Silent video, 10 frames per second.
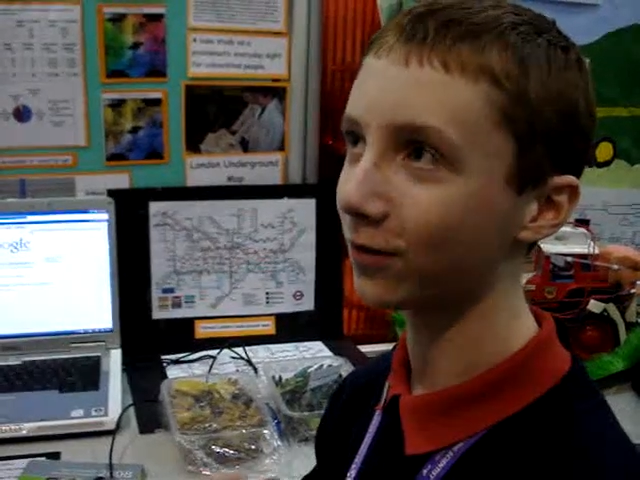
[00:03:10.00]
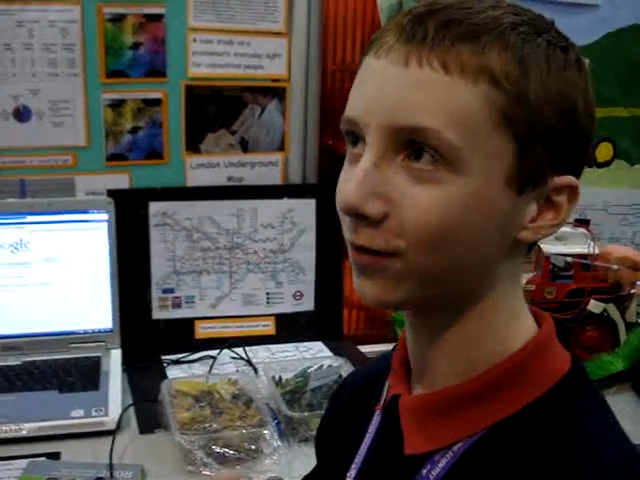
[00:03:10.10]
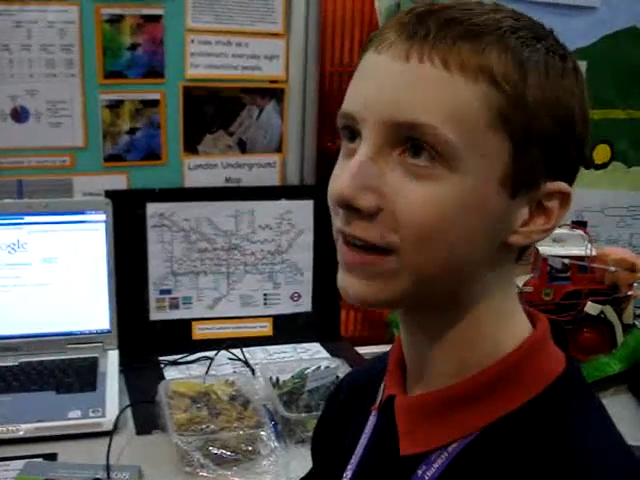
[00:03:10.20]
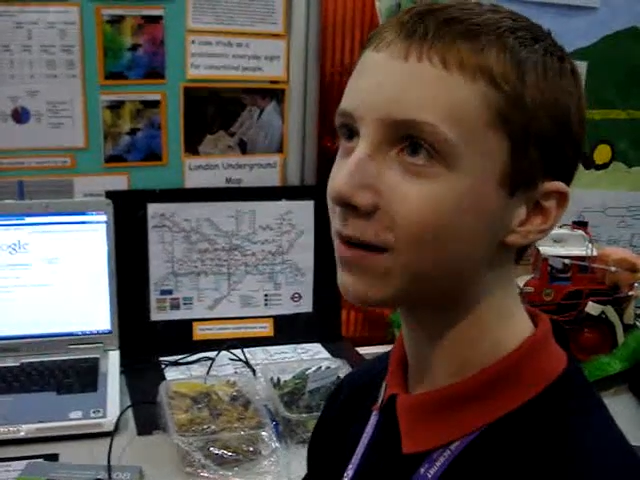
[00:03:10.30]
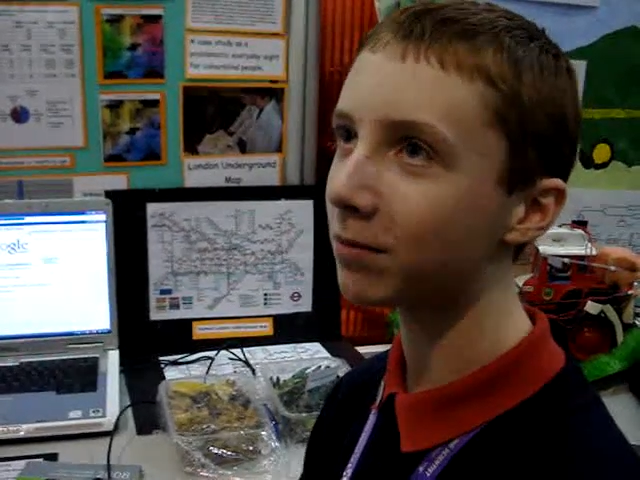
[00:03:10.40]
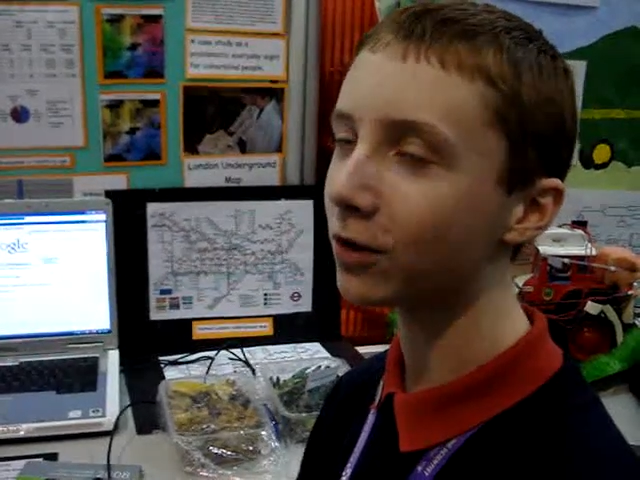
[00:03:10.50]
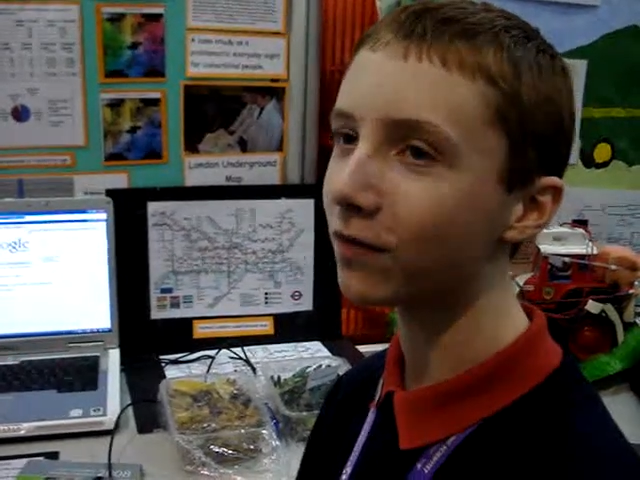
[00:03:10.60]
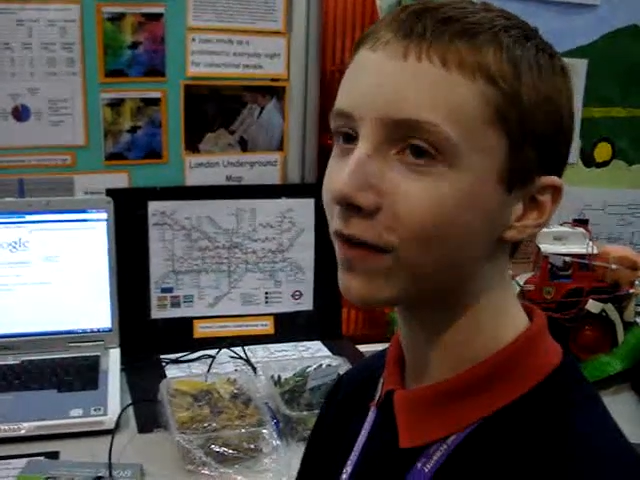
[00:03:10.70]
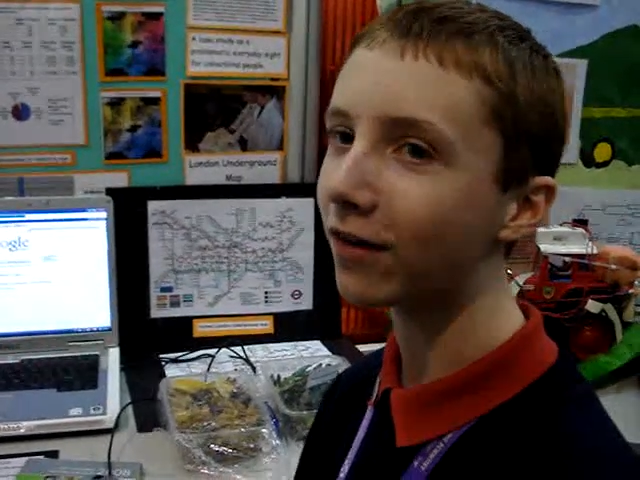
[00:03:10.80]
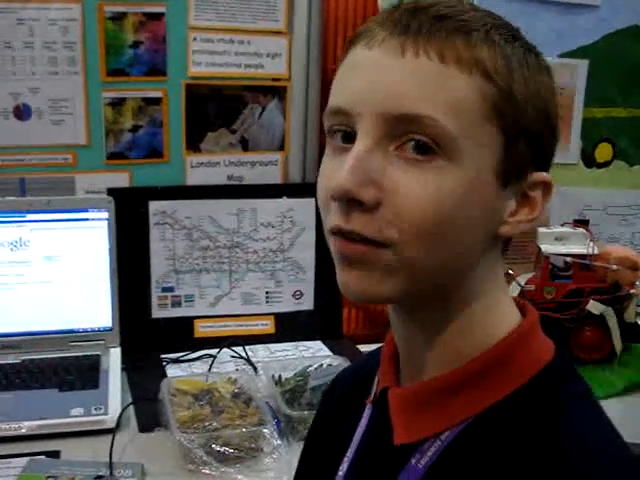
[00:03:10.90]
green and
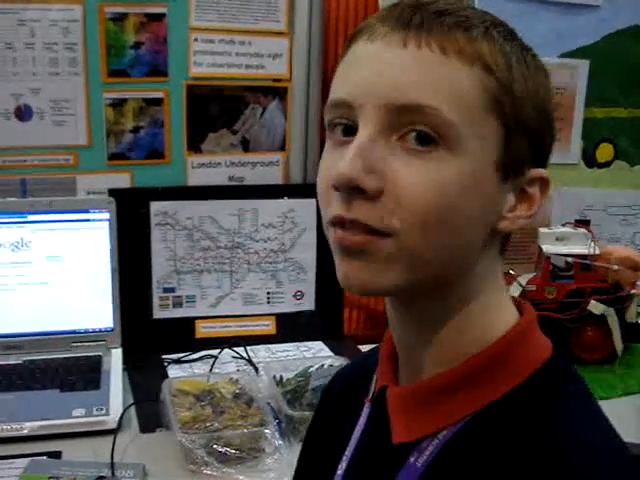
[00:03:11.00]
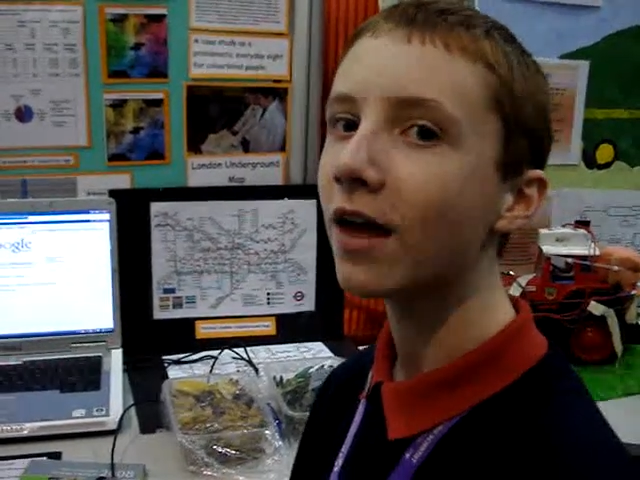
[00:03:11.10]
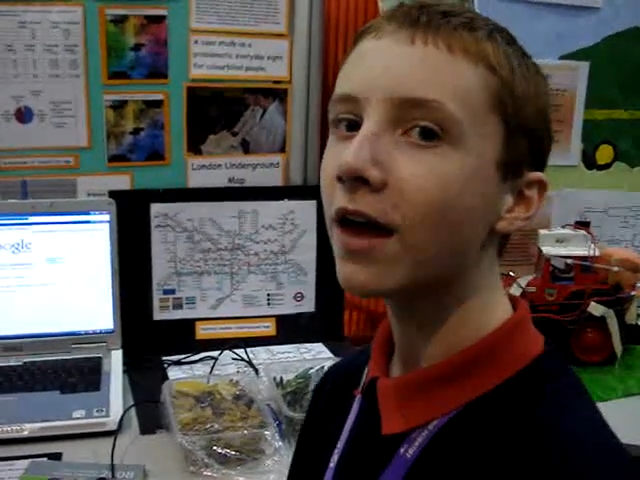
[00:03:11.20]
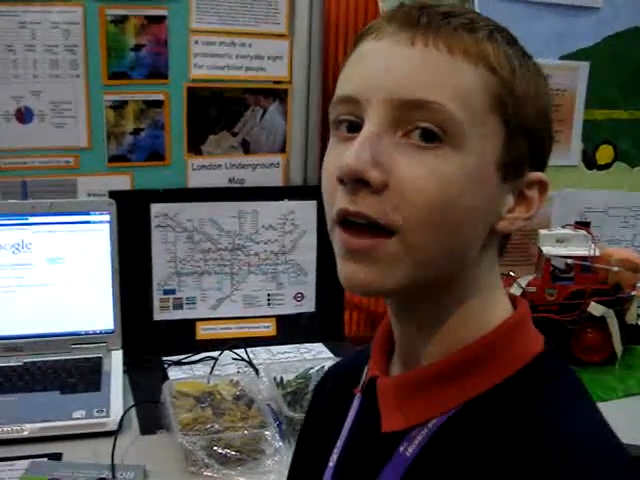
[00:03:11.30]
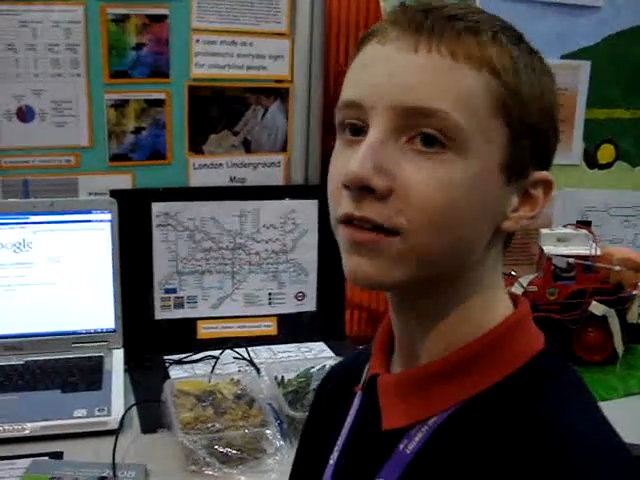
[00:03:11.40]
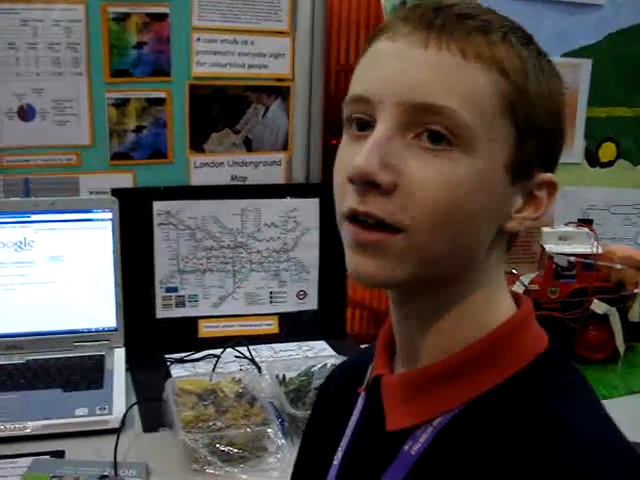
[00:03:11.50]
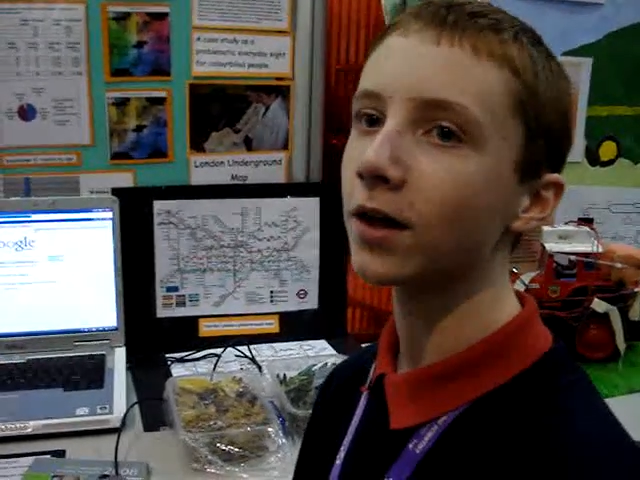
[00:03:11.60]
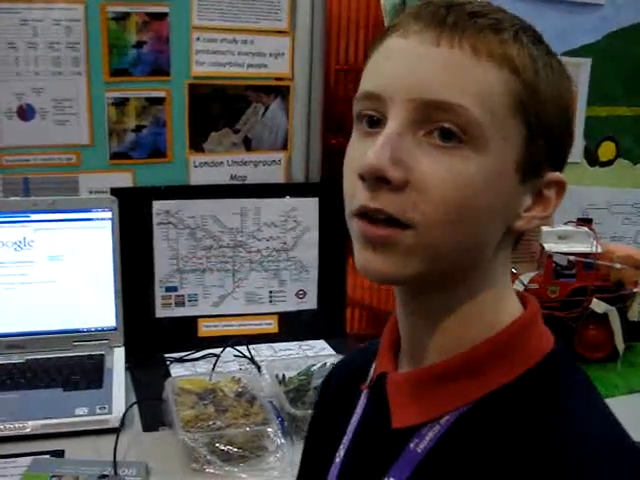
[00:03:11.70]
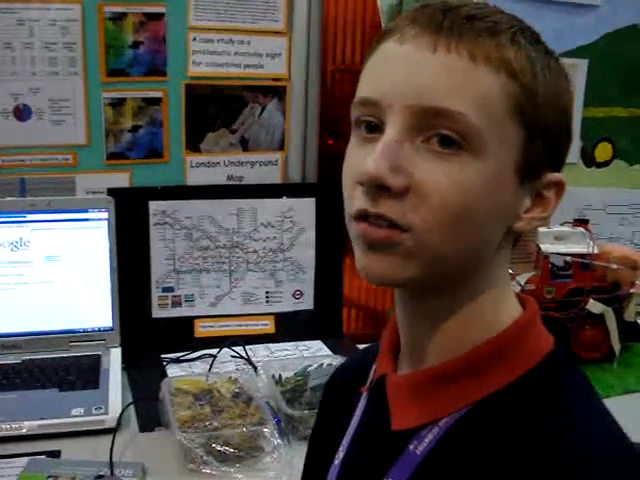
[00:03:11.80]
blue values to